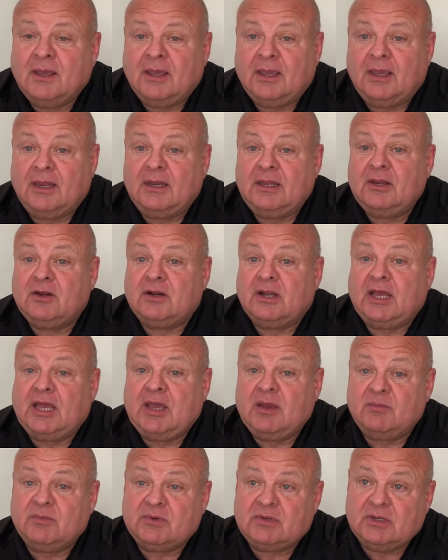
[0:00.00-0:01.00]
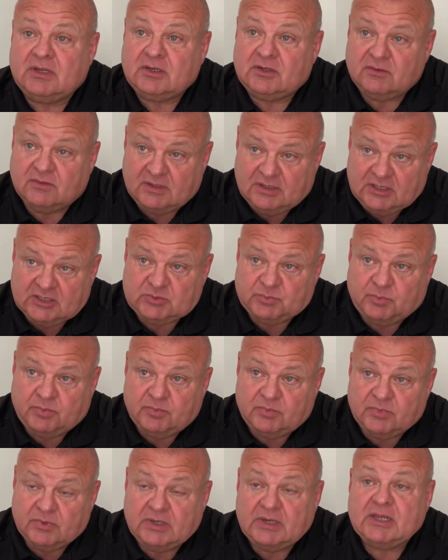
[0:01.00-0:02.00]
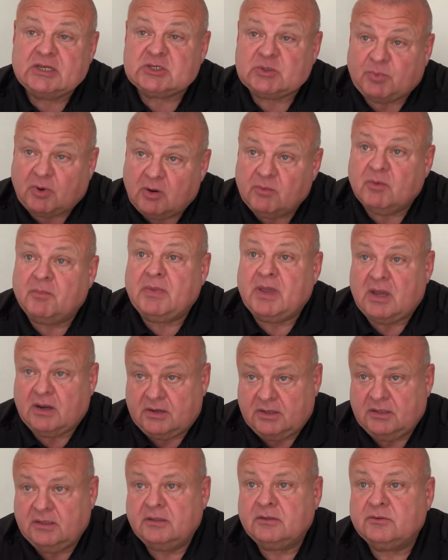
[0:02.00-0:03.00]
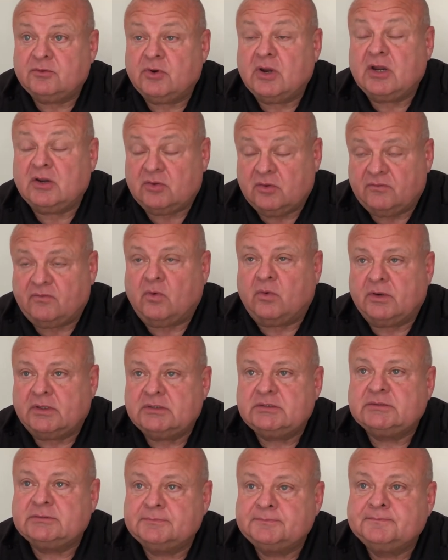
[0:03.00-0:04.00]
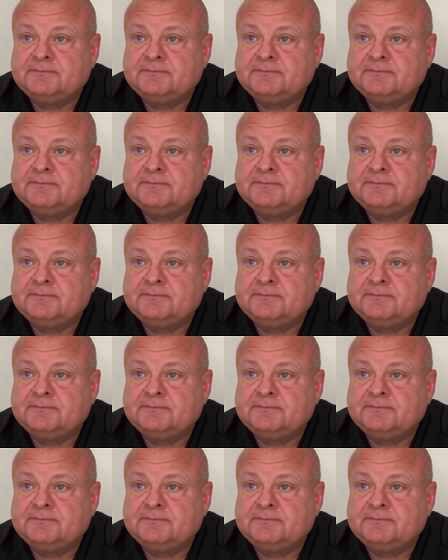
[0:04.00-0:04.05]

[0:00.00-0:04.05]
And he climbed into the next, the next apartment balcony, trying to avoid us.